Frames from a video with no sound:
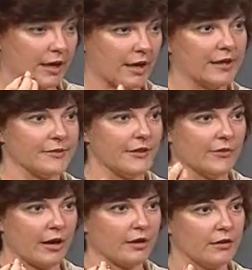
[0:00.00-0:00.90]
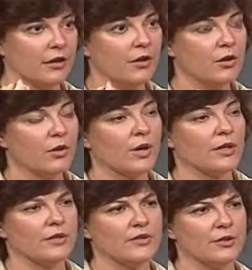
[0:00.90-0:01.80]
Has a thought
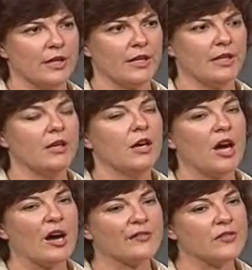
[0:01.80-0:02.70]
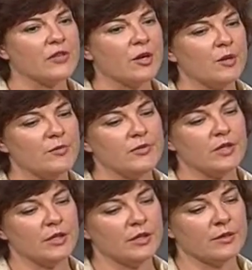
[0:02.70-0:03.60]
quality to it. And oftentimes
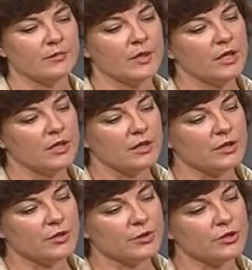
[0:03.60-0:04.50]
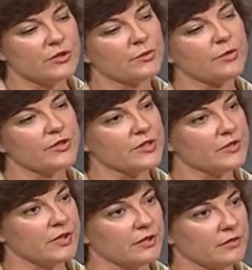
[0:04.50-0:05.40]
the intuitions are
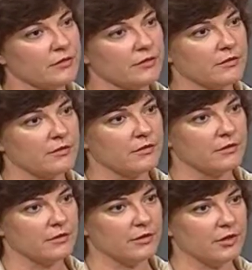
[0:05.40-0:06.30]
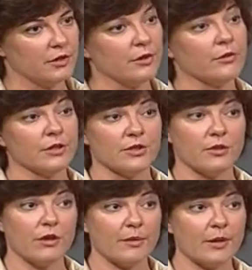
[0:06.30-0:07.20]
persistent. You know, you really should go
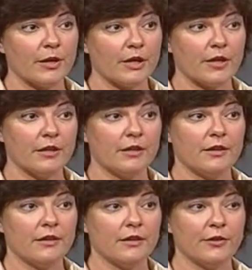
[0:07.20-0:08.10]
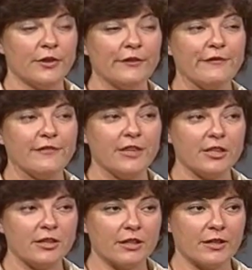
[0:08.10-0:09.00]
to that party. And you get a
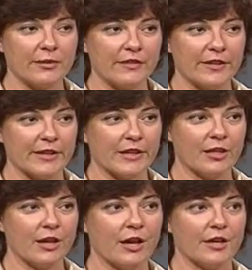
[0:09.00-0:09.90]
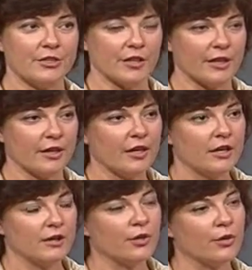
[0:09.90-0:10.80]
feeling with it, like a nudge, like a,
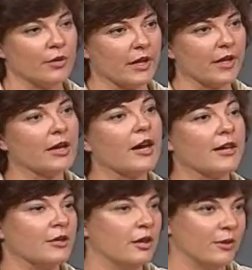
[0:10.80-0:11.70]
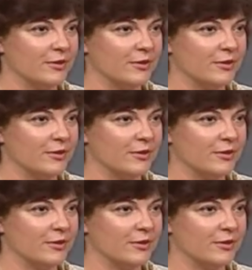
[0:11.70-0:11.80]
you know, like a gut knowing.